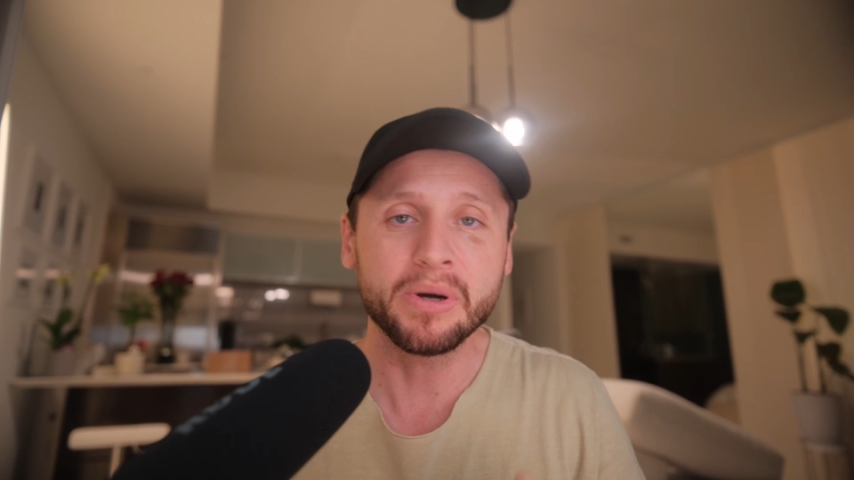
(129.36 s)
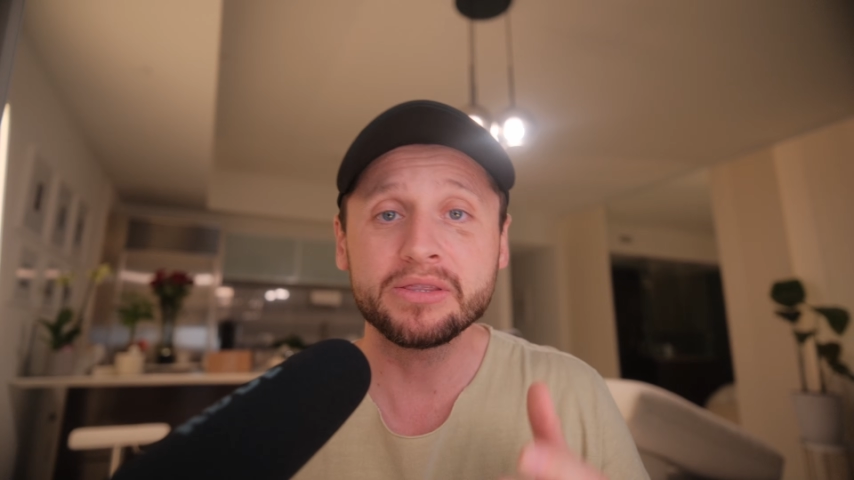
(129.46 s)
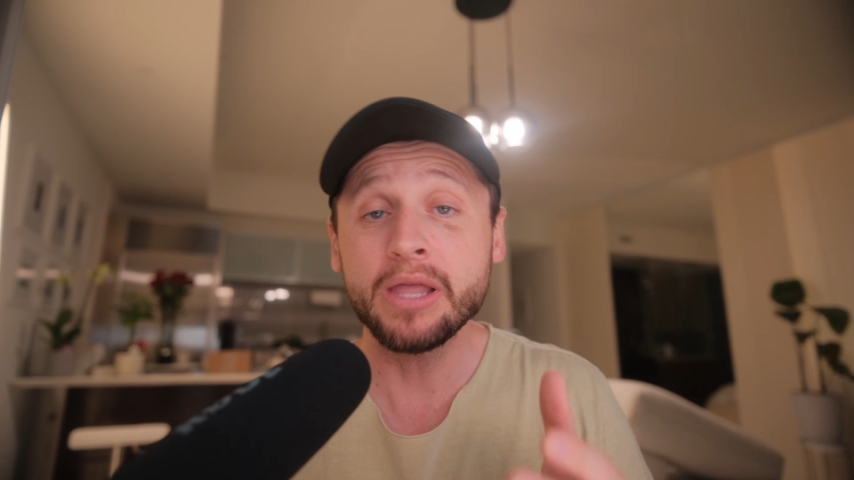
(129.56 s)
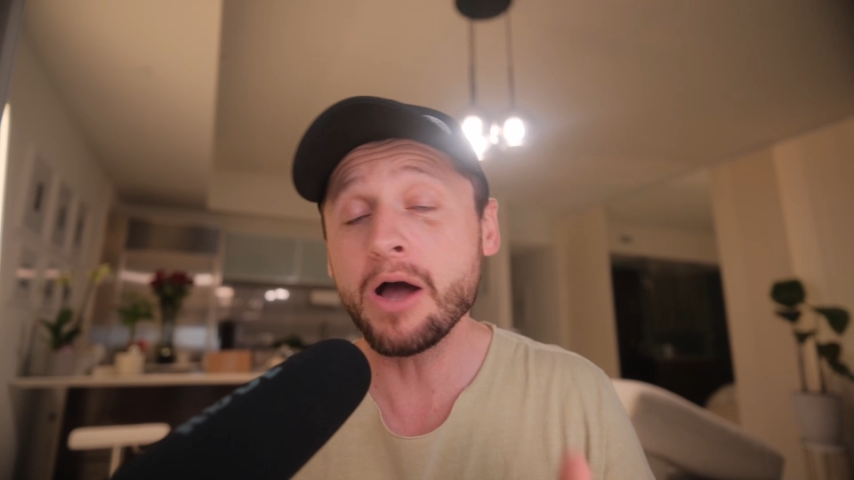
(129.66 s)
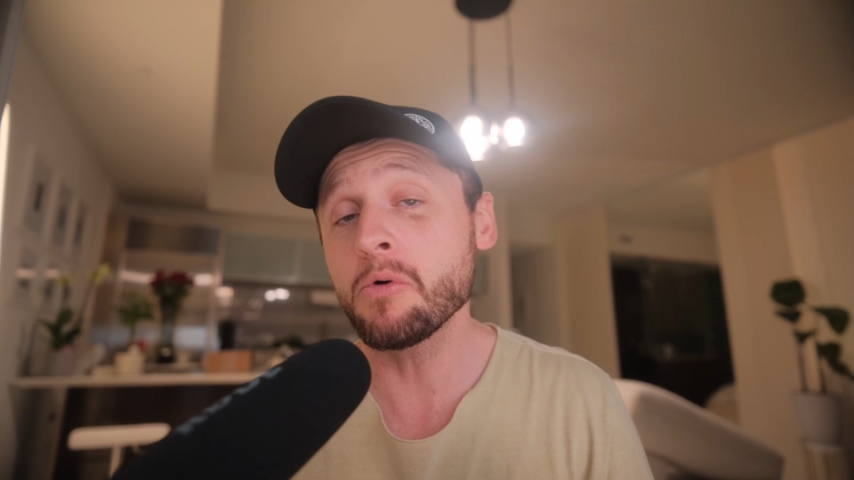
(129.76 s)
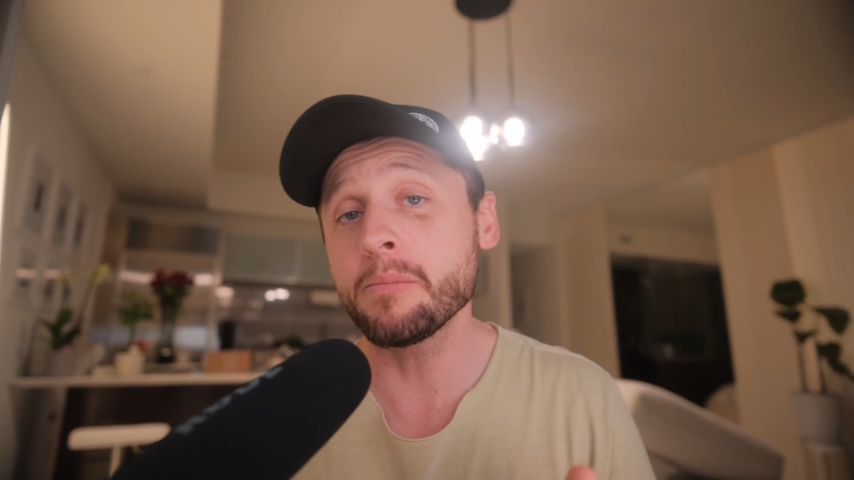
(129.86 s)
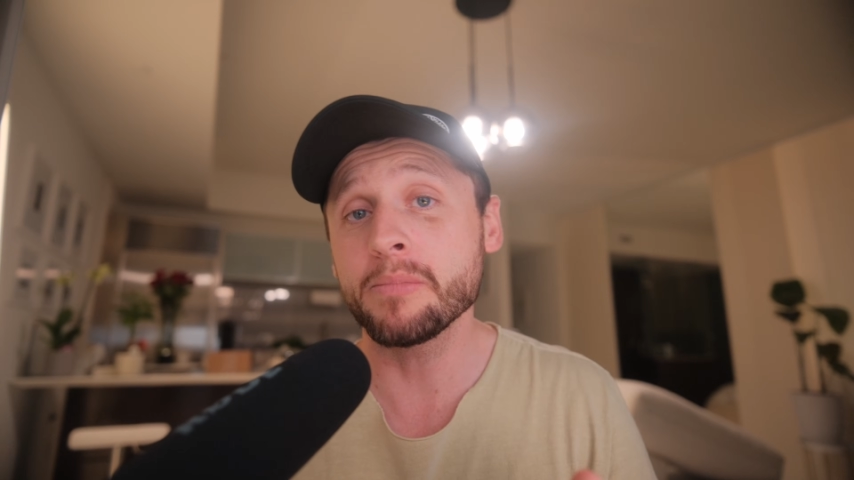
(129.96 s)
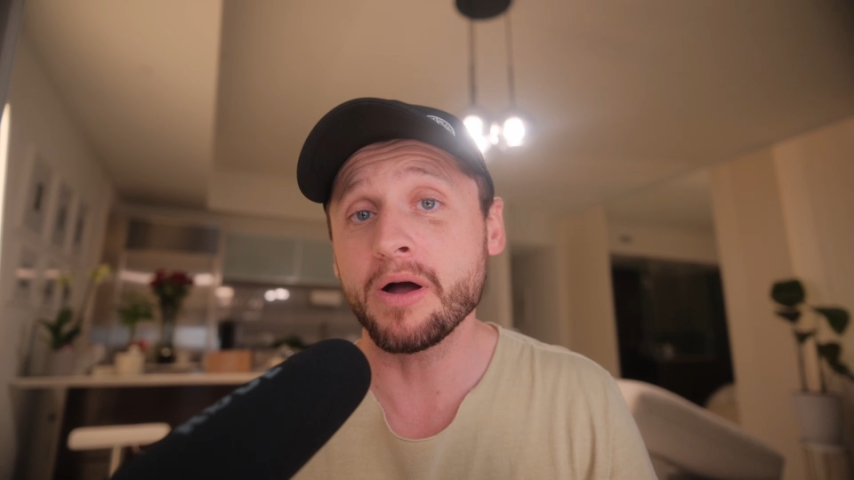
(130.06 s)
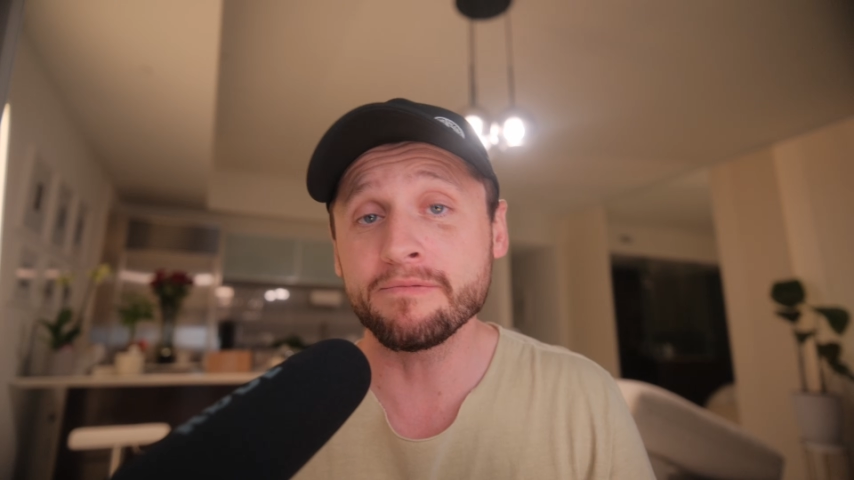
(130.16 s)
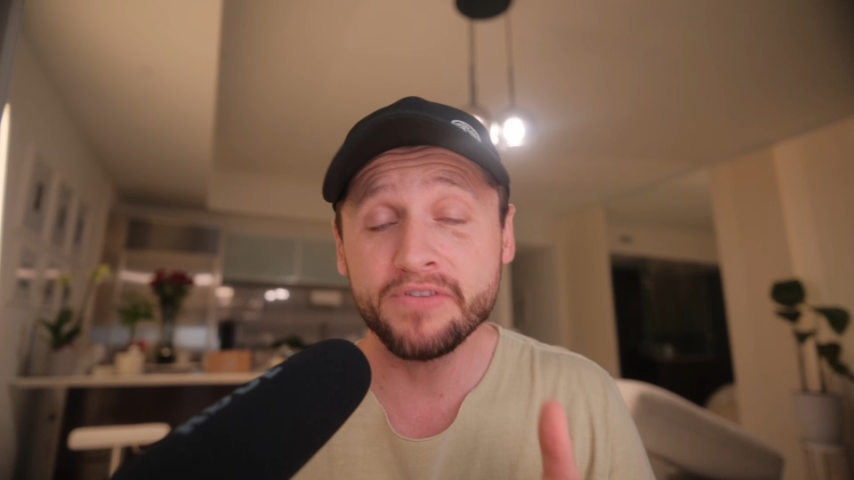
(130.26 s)
but now
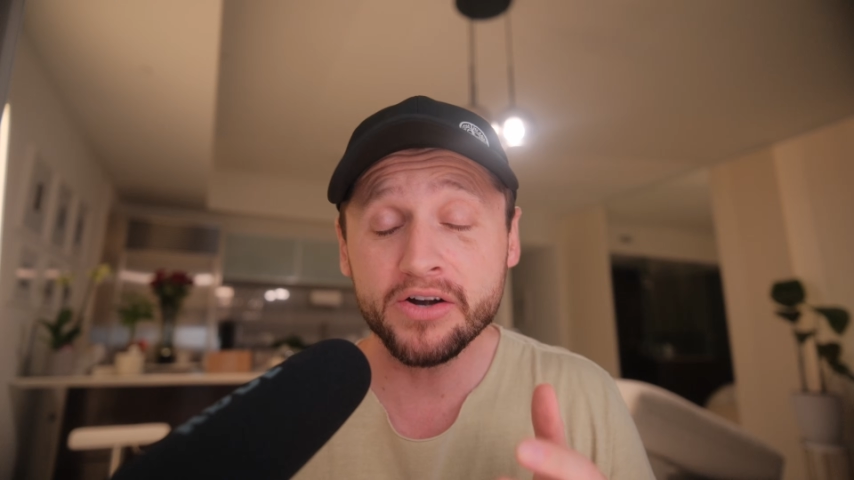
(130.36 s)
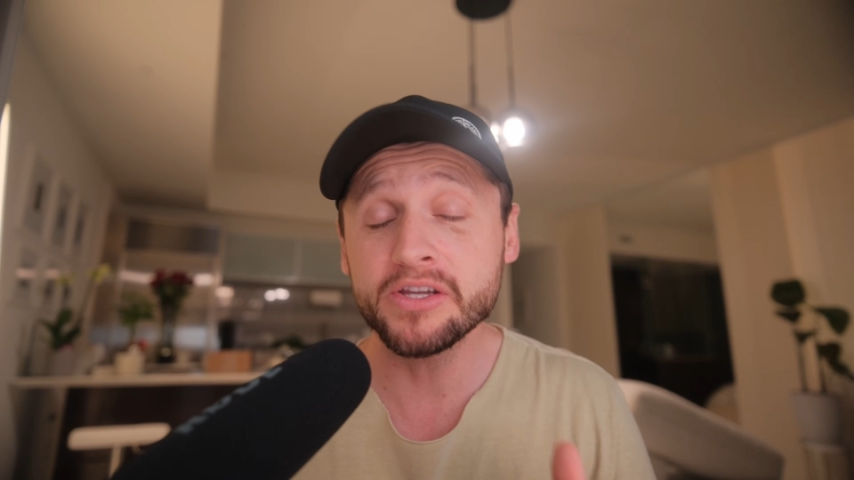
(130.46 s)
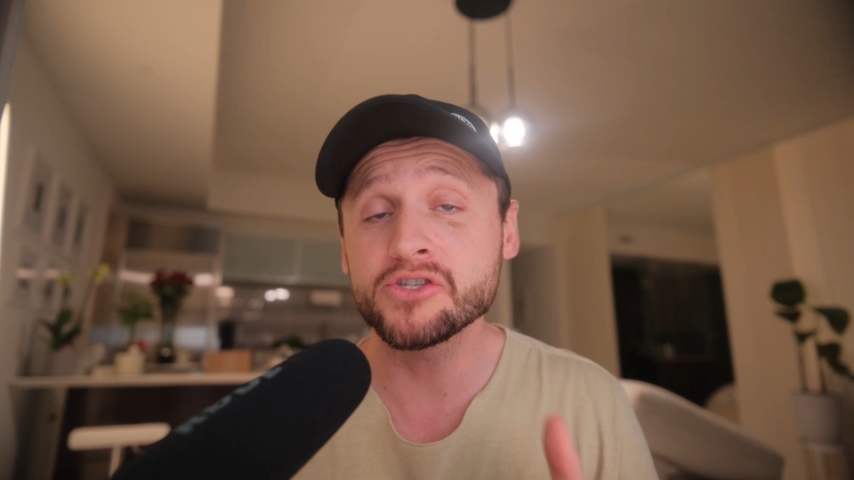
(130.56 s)
I'm very